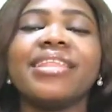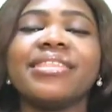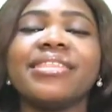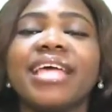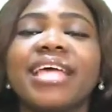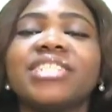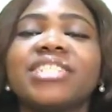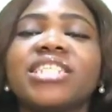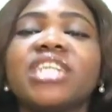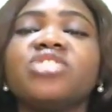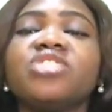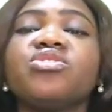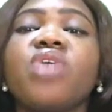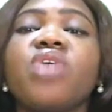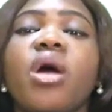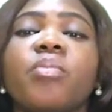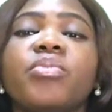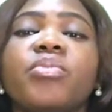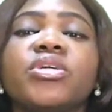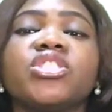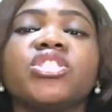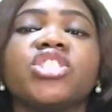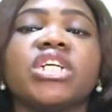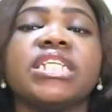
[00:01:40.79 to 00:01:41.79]
Necessary
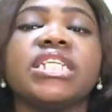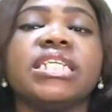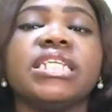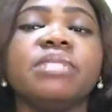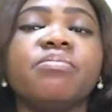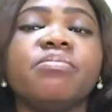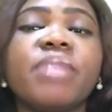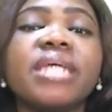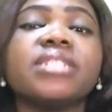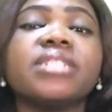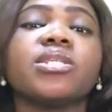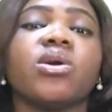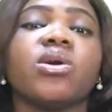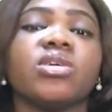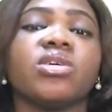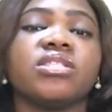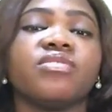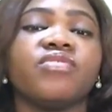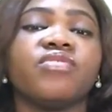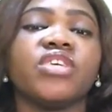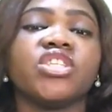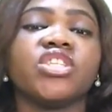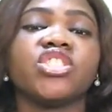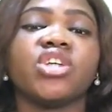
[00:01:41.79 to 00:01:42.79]
operation in maize
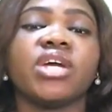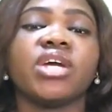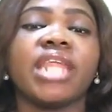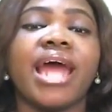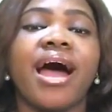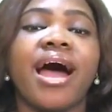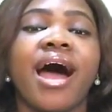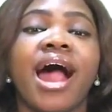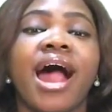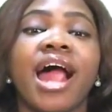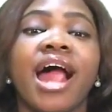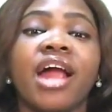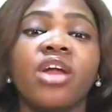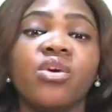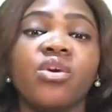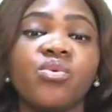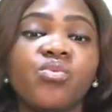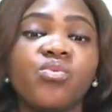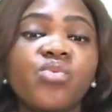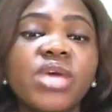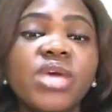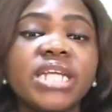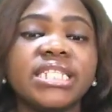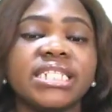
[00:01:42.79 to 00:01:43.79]
cultivation are
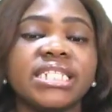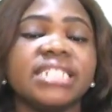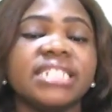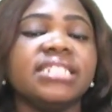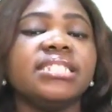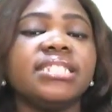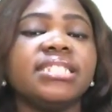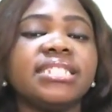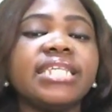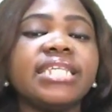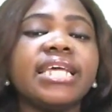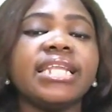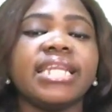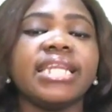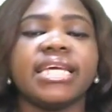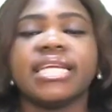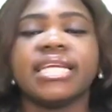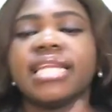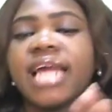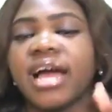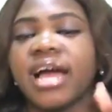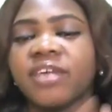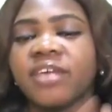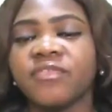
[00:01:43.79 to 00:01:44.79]
weeding,
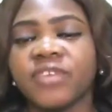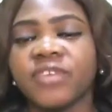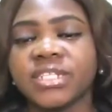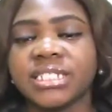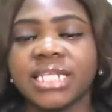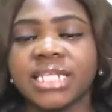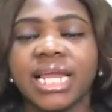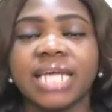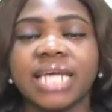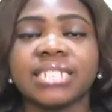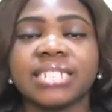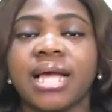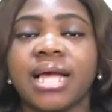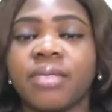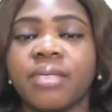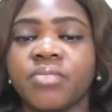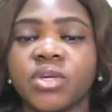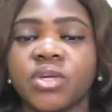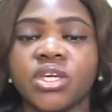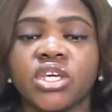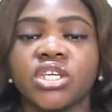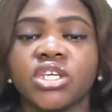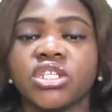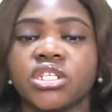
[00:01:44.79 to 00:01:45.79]
thinning, and fertilizer
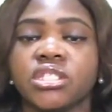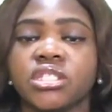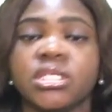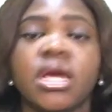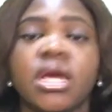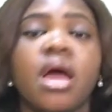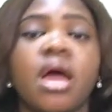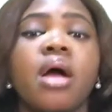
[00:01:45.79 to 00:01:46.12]
application.